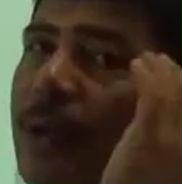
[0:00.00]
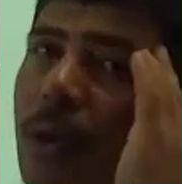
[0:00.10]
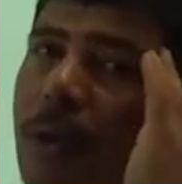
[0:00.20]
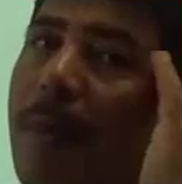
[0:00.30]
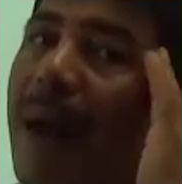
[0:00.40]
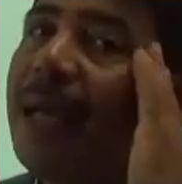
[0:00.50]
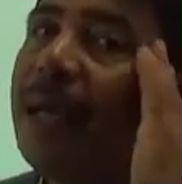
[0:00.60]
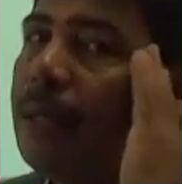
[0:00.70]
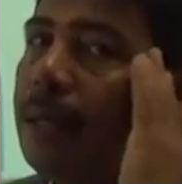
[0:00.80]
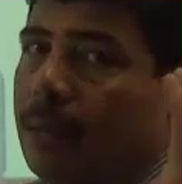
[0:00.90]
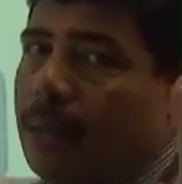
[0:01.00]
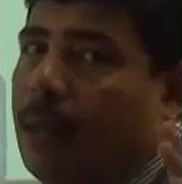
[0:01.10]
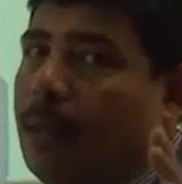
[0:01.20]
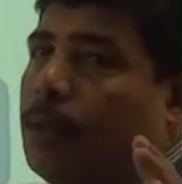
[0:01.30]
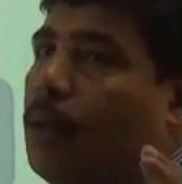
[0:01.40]
in your mind,
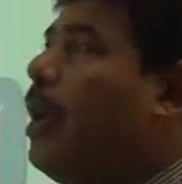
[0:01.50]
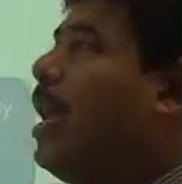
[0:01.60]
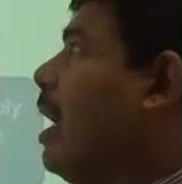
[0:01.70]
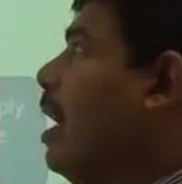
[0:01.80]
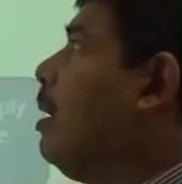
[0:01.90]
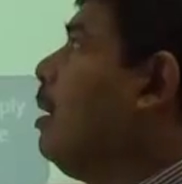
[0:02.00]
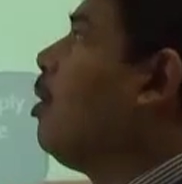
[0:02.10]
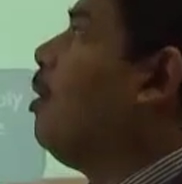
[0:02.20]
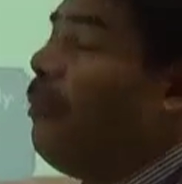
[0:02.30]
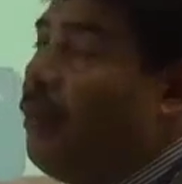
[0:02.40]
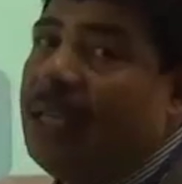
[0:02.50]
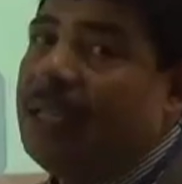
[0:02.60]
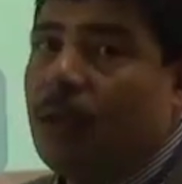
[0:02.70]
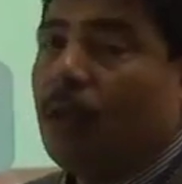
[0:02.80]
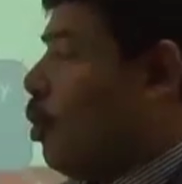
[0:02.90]
so he can
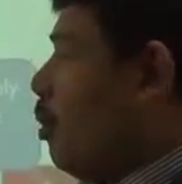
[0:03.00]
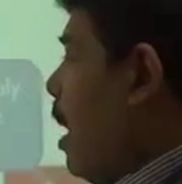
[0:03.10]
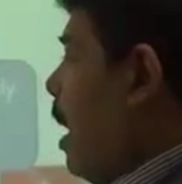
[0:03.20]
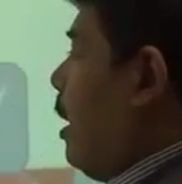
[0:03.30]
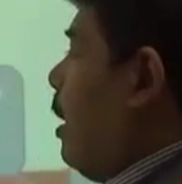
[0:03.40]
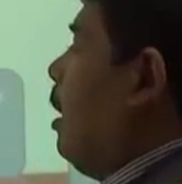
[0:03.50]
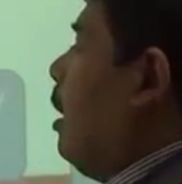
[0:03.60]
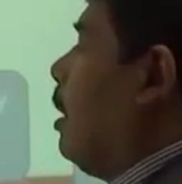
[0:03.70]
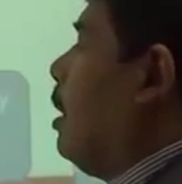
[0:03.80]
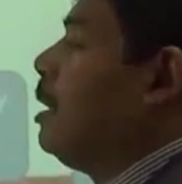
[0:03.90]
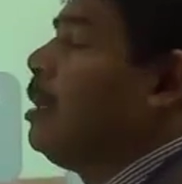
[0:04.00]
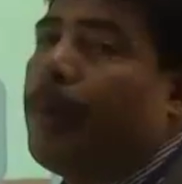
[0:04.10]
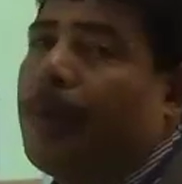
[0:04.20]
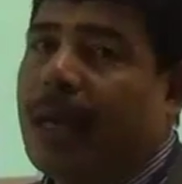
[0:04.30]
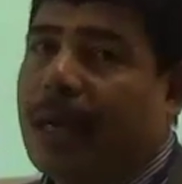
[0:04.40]
convince you to buy this
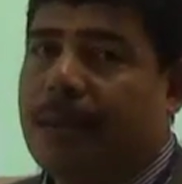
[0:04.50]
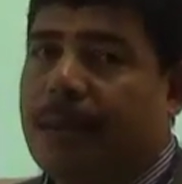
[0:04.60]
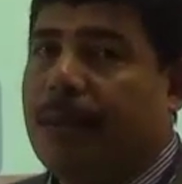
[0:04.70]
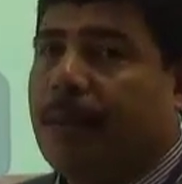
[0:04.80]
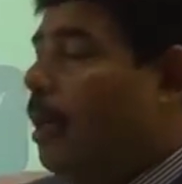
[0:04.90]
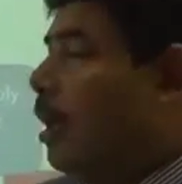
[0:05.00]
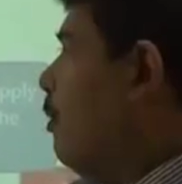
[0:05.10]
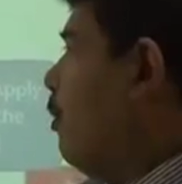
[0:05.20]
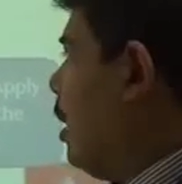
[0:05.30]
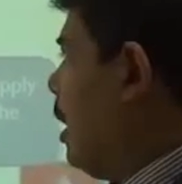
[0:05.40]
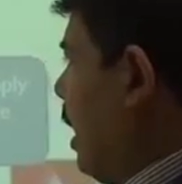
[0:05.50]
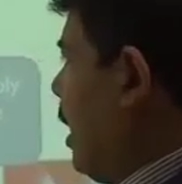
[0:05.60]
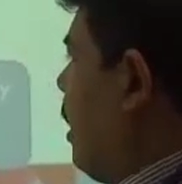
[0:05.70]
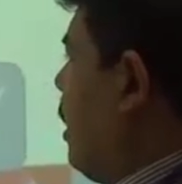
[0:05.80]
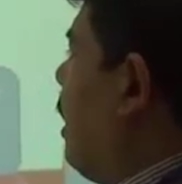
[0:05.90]
product for a headache,